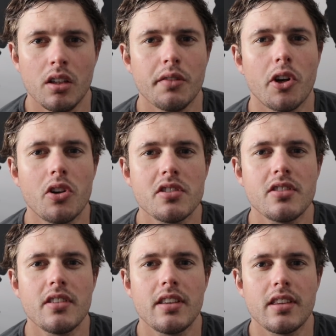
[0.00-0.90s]
Focus
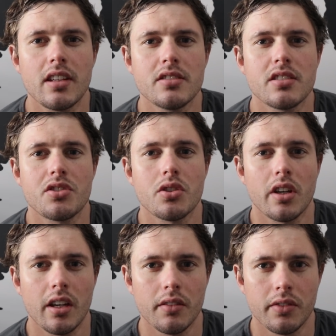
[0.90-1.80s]
on the things that you
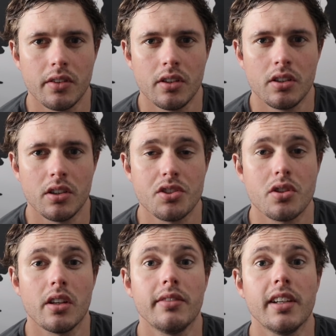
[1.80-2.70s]
have
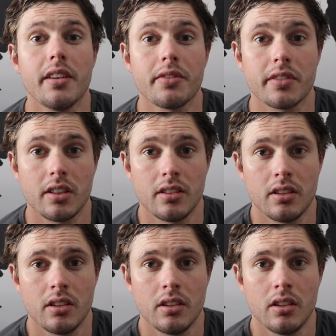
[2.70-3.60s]
left.
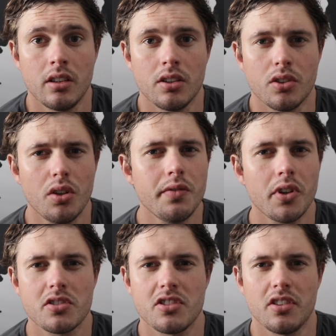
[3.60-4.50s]
Don't
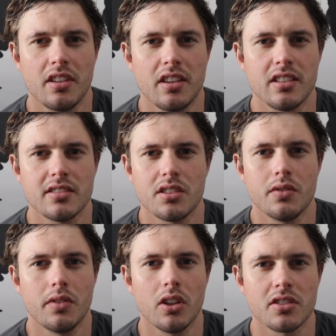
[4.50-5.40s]
focus on the things that
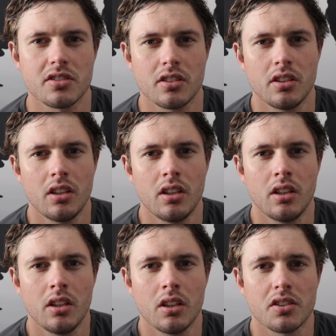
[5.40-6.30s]
you've lost.
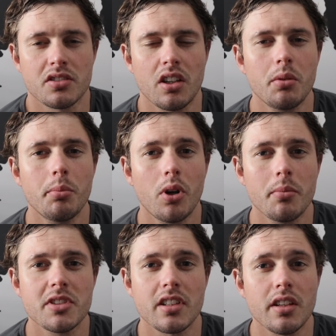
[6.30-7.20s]
Because I can
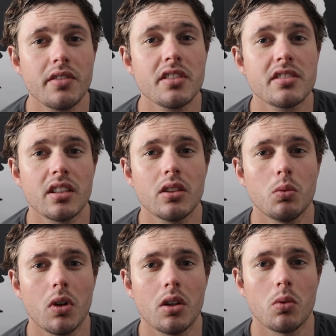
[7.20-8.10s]
promise every single
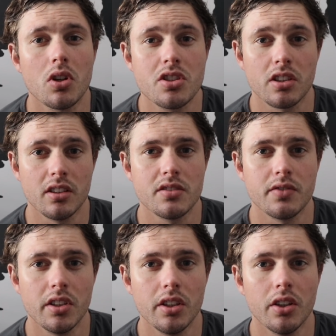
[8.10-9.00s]
one watching this
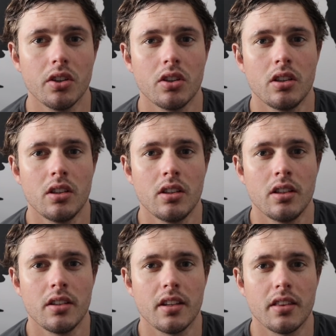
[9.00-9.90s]
video
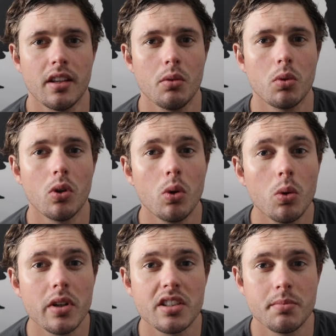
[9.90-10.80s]
that there will
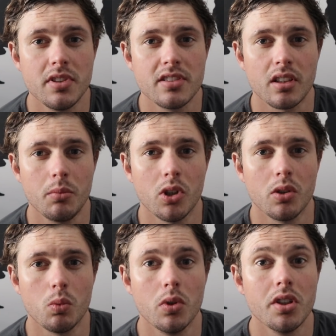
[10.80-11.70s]
always be
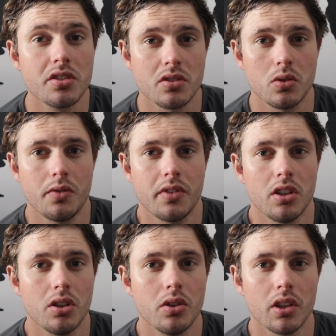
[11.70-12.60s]
someone worse off
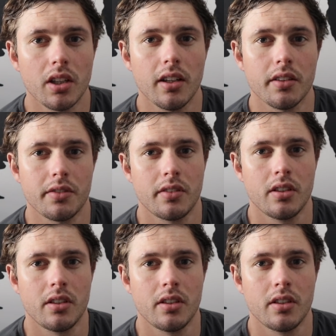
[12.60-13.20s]
than you in life.